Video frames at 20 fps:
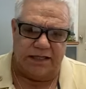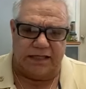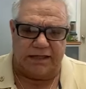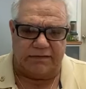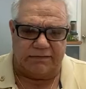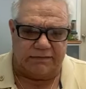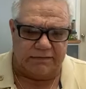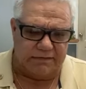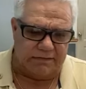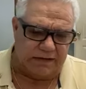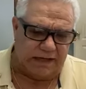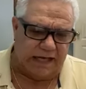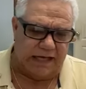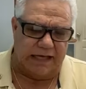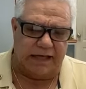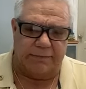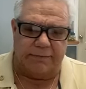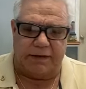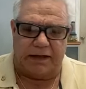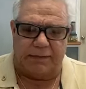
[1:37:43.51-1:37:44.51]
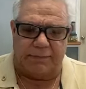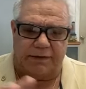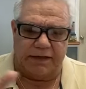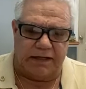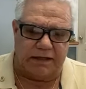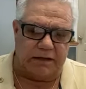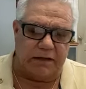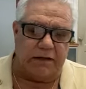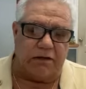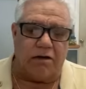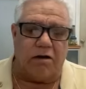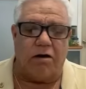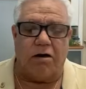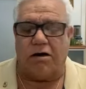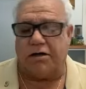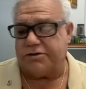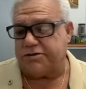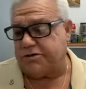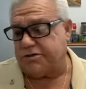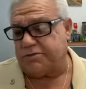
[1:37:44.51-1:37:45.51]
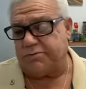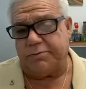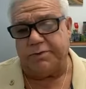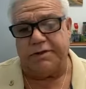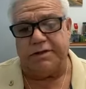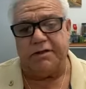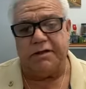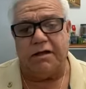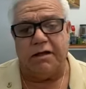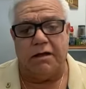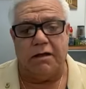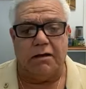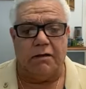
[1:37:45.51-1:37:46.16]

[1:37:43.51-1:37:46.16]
that I am I'm a little cautious with.